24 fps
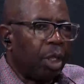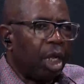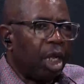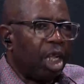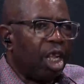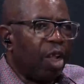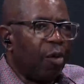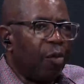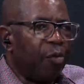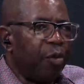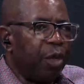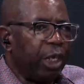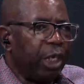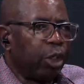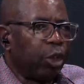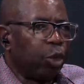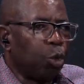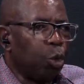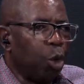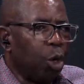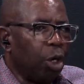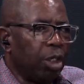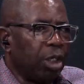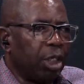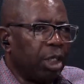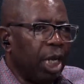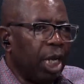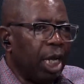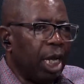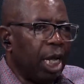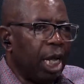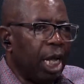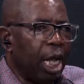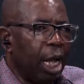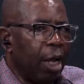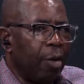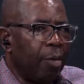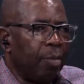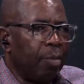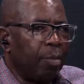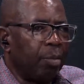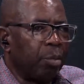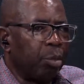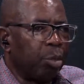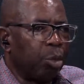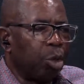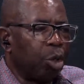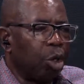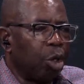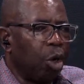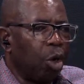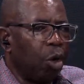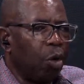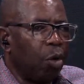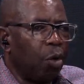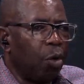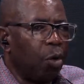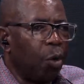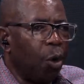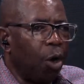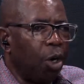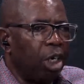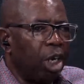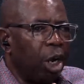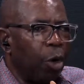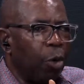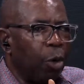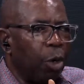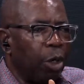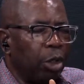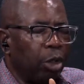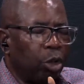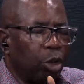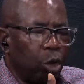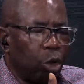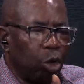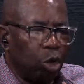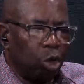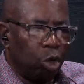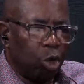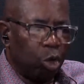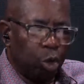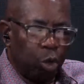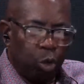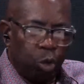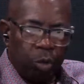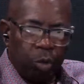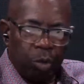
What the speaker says: if it's what they want to do,